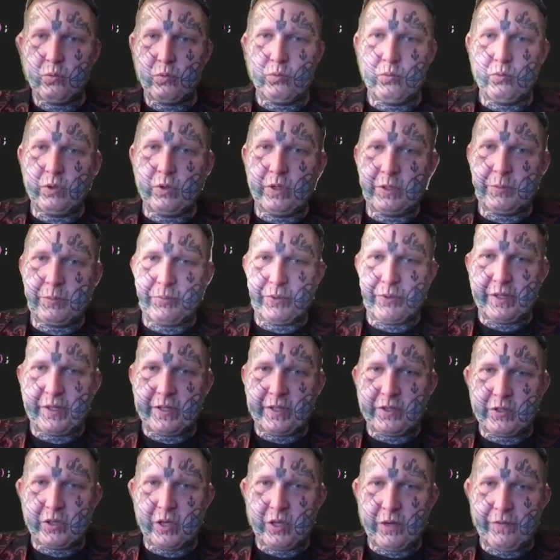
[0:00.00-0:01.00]
let's break
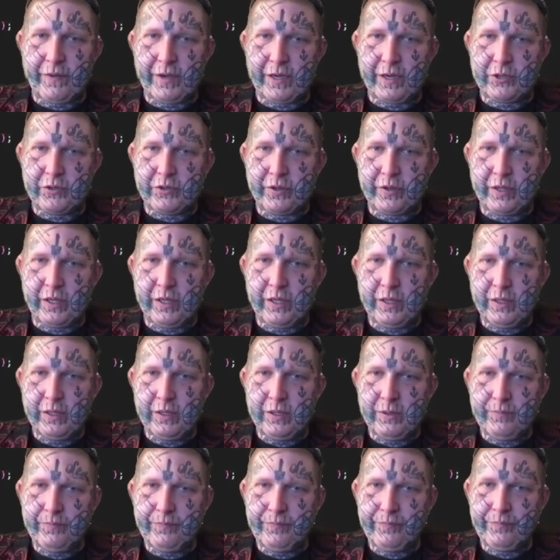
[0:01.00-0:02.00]
this off actually.
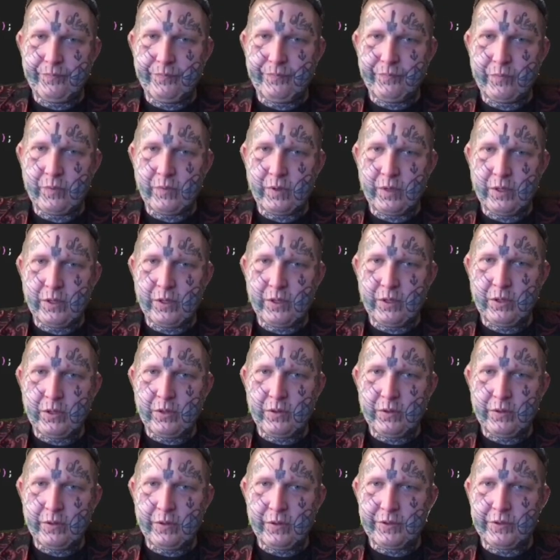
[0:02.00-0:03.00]

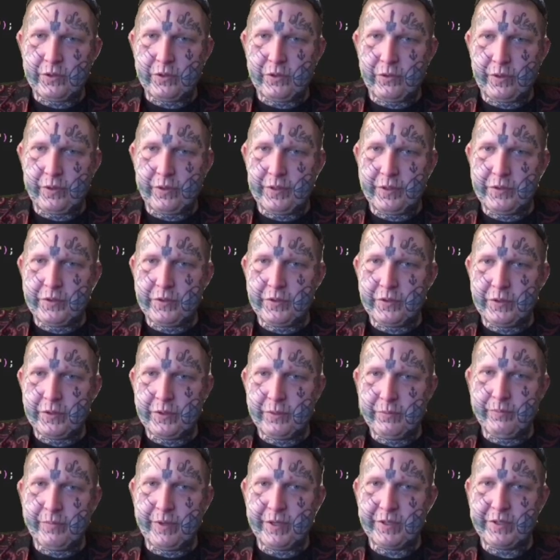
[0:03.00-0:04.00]
Let's do this,
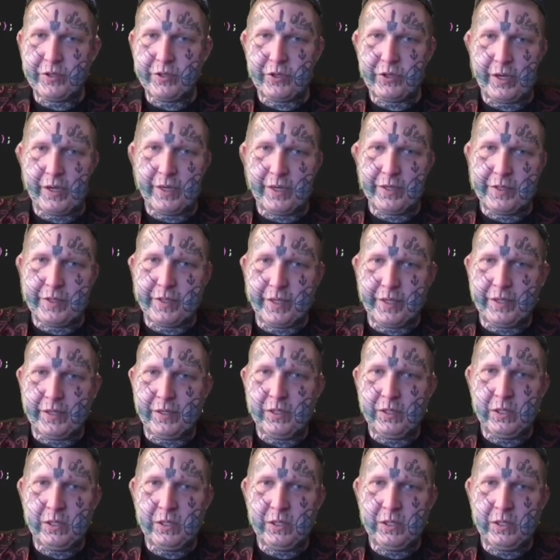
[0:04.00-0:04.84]
message, content,